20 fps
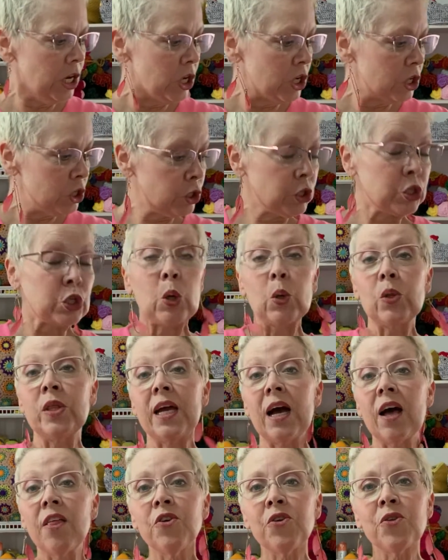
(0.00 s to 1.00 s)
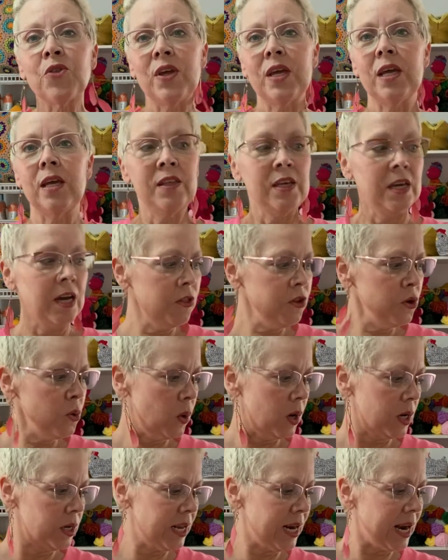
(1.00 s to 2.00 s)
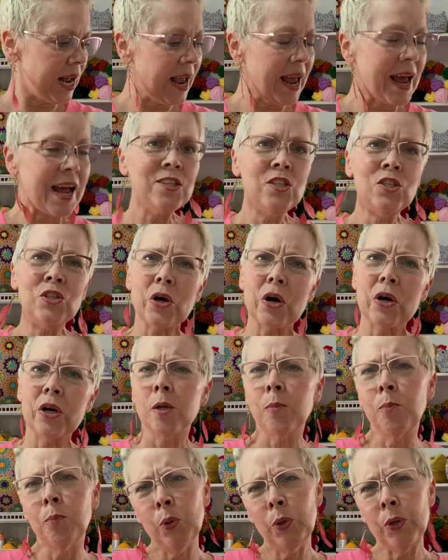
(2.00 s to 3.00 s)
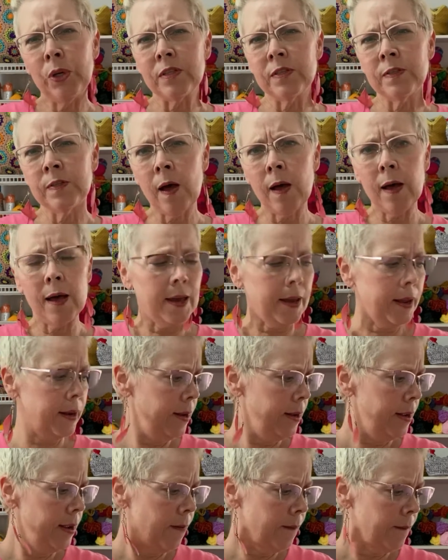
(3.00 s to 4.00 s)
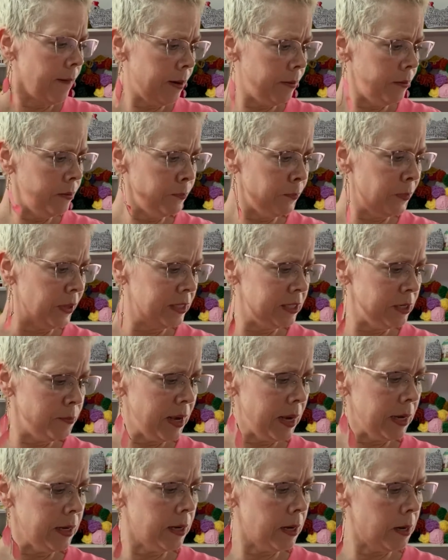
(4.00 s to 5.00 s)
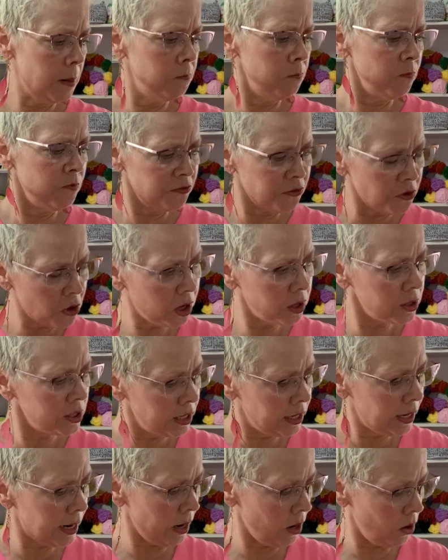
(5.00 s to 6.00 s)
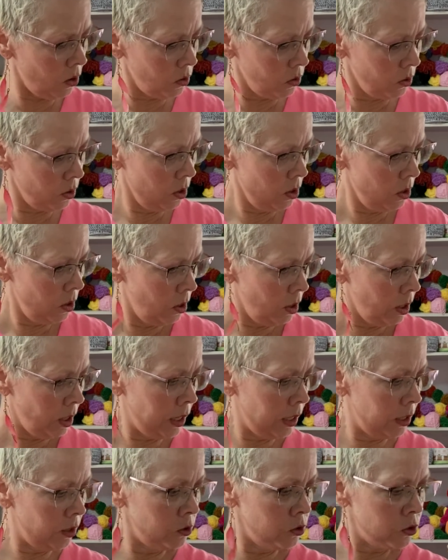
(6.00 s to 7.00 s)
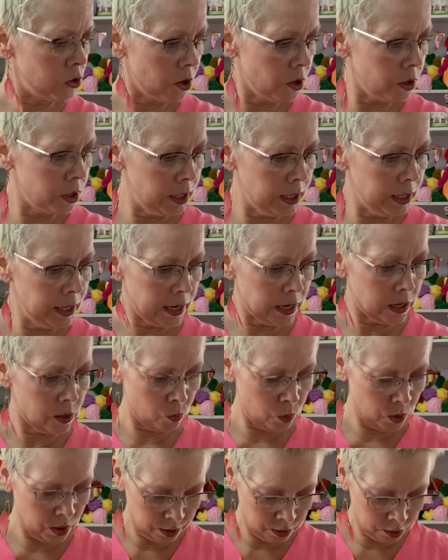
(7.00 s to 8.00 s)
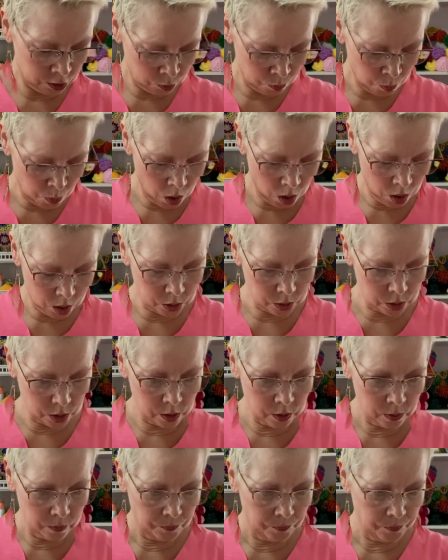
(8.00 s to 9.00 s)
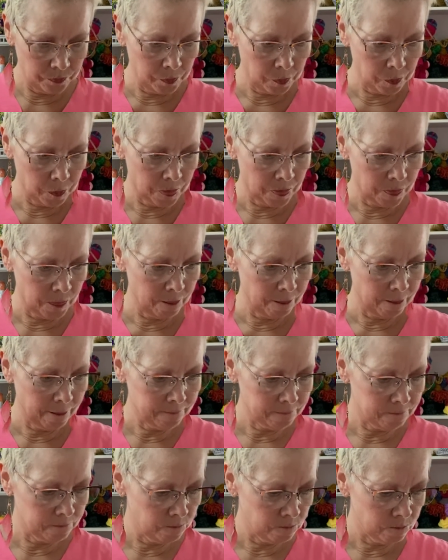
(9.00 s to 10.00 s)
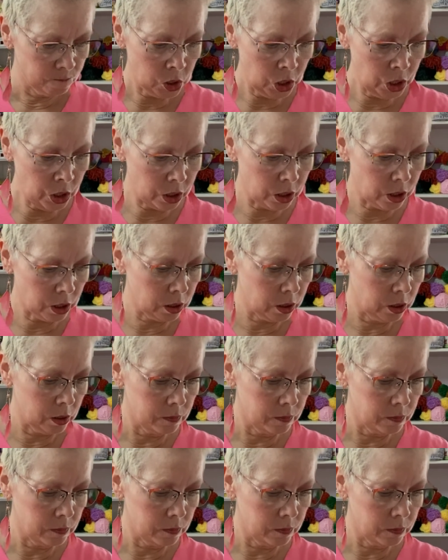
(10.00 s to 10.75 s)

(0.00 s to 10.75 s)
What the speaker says: So the other one that I had started and put aside, I picked it back up, frogged it out, and started again with a smaller hook.